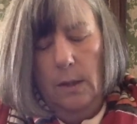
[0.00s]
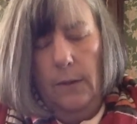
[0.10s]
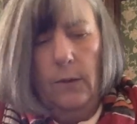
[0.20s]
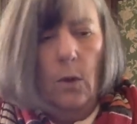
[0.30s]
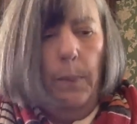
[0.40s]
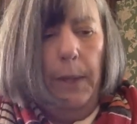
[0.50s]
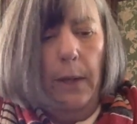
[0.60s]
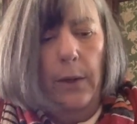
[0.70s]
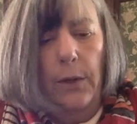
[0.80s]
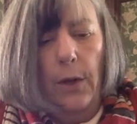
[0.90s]

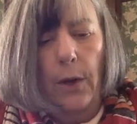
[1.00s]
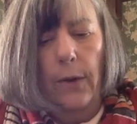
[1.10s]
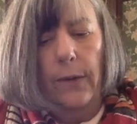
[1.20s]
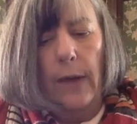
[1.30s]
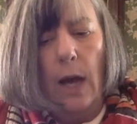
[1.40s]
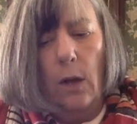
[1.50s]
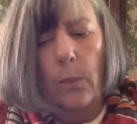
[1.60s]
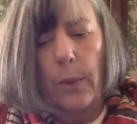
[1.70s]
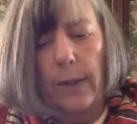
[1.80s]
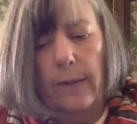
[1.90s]
Scorpio knows how to
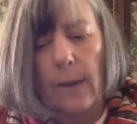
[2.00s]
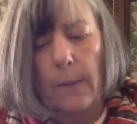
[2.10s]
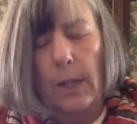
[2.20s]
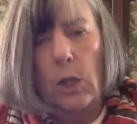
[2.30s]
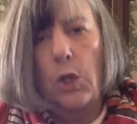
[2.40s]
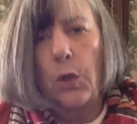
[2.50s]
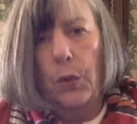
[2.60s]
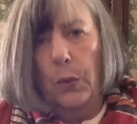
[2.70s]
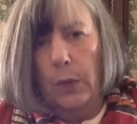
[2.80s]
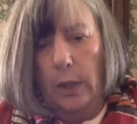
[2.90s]
bring something
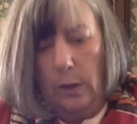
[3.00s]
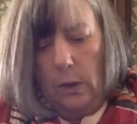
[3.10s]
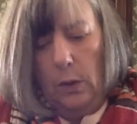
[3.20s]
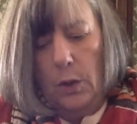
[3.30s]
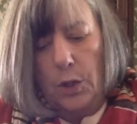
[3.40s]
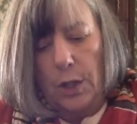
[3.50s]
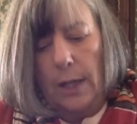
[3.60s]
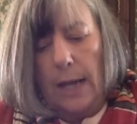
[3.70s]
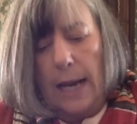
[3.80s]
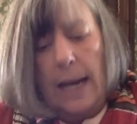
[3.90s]
to conclusion
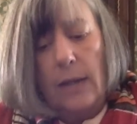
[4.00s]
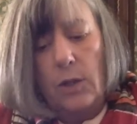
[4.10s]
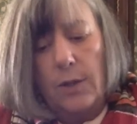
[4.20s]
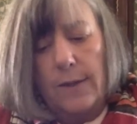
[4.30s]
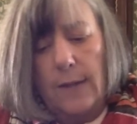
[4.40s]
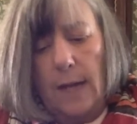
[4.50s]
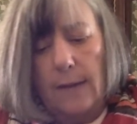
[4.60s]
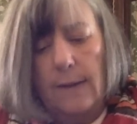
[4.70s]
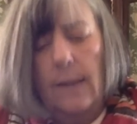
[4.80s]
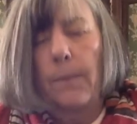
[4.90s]
and start
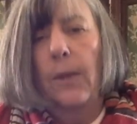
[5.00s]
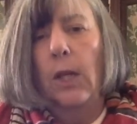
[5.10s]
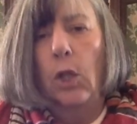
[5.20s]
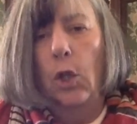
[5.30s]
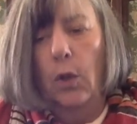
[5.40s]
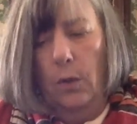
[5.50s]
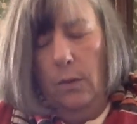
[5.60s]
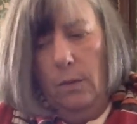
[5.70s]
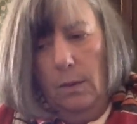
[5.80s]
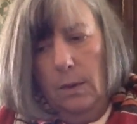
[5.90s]
something new.
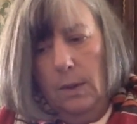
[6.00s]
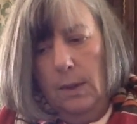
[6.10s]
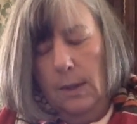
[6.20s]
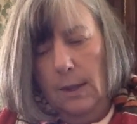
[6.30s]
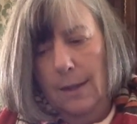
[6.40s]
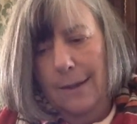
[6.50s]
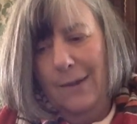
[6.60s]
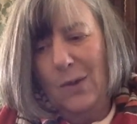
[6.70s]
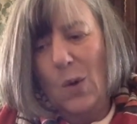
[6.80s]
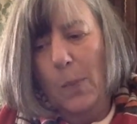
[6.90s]

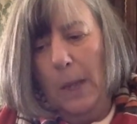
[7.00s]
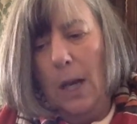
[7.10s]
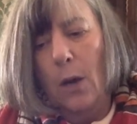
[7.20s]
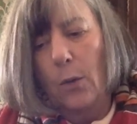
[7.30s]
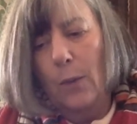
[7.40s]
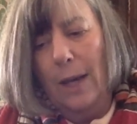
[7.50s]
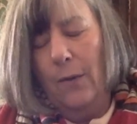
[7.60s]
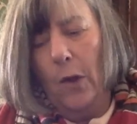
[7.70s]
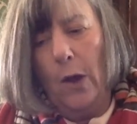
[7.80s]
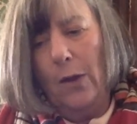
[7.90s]
Scorpio,
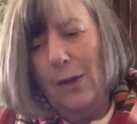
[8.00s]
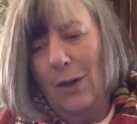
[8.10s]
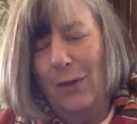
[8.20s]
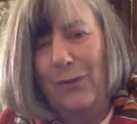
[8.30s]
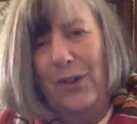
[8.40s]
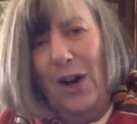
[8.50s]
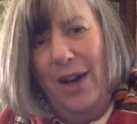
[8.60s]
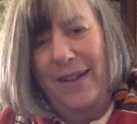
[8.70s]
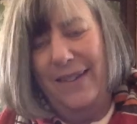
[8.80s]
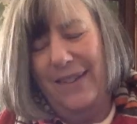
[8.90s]
even though they're not a
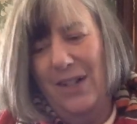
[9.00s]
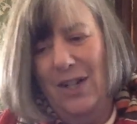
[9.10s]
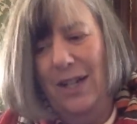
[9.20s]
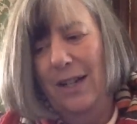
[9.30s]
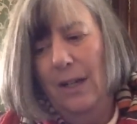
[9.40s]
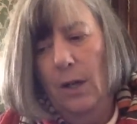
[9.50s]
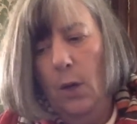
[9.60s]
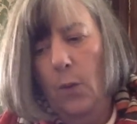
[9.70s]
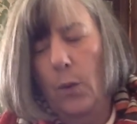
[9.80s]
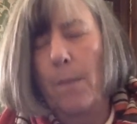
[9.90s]
fire sign,
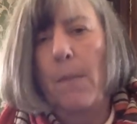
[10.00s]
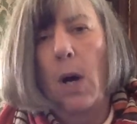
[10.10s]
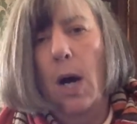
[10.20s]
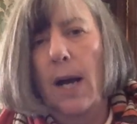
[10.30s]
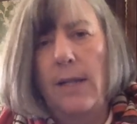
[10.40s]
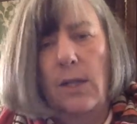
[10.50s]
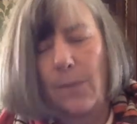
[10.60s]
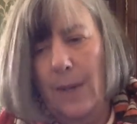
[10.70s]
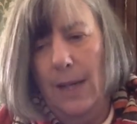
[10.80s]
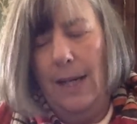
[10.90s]
remind
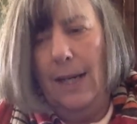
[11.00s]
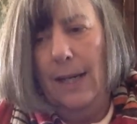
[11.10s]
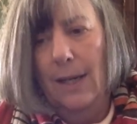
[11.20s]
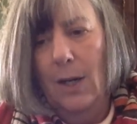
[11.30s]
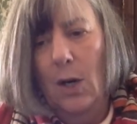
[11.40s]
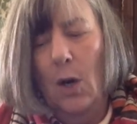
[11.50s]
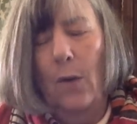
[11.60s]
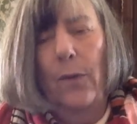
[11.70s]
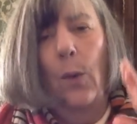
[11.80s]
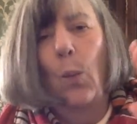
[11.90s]
me
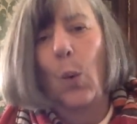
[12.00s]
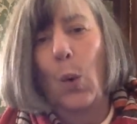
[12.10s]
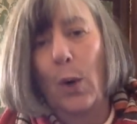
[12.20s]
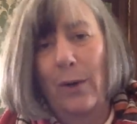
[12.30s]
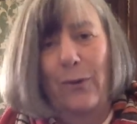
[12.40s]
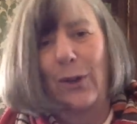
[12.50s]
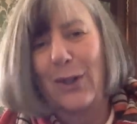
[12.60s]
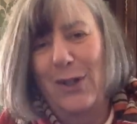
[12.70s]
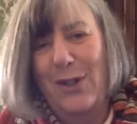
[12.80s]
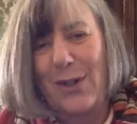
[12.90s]
of the water
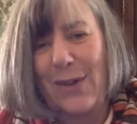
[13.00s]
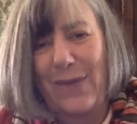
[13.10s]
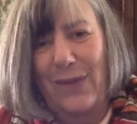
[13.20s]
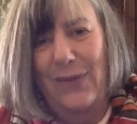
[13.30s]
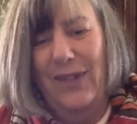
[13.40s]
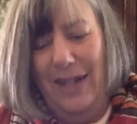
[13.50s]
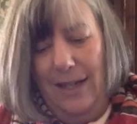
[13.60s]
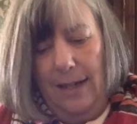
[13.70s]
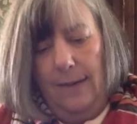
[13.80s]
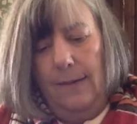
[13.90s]
version of the
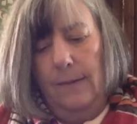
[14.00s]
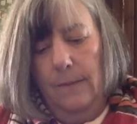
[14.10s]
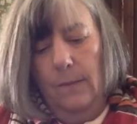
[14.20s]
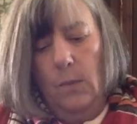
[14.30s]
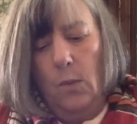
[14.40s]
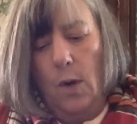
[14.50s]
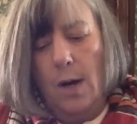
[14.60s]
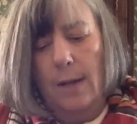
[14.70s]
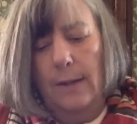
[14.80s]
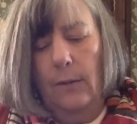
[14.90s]
phoenix
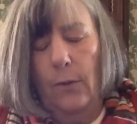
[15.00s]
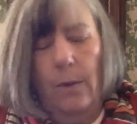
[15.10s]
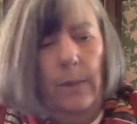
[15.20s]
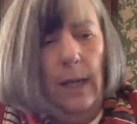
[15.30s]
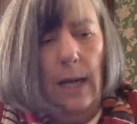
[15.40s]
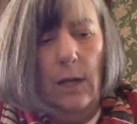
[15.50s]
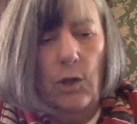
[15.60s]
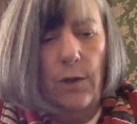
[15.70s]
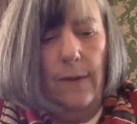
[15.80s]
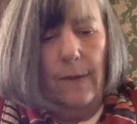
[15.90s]
rising from the
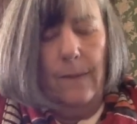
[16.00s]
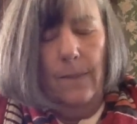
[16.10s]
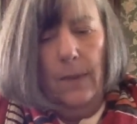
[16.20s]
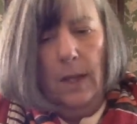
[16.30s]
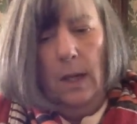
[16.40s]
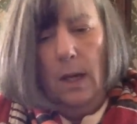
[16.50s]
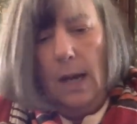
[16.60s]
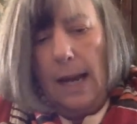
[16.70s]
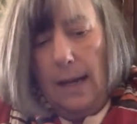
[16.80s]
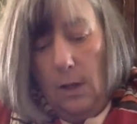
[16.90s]
ashes.
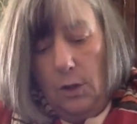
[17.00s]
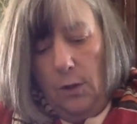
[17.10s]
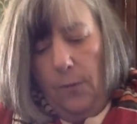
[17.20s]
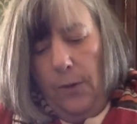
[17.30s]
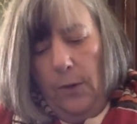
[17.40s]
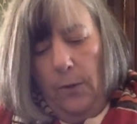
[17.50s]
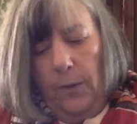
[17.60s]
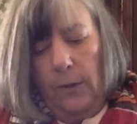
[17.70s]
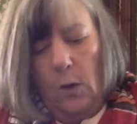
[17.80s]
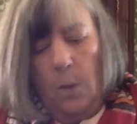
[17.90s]
And I do feel for
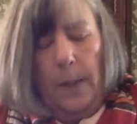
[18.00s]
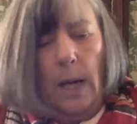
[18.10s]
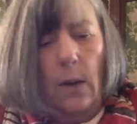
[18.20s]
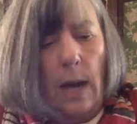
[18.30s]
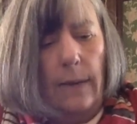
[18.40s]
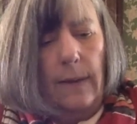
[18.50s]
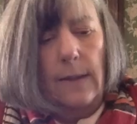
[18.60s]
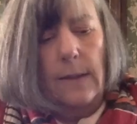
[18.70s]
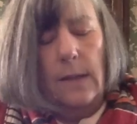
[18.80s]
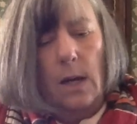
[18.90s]
Scorpio at
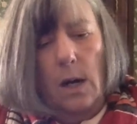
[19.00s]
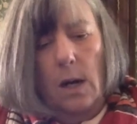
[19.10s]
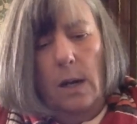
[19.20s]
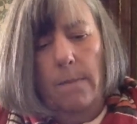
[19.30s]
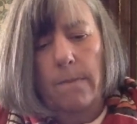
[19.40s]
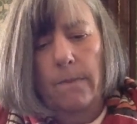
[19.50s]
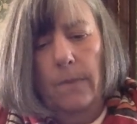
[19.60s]
this time,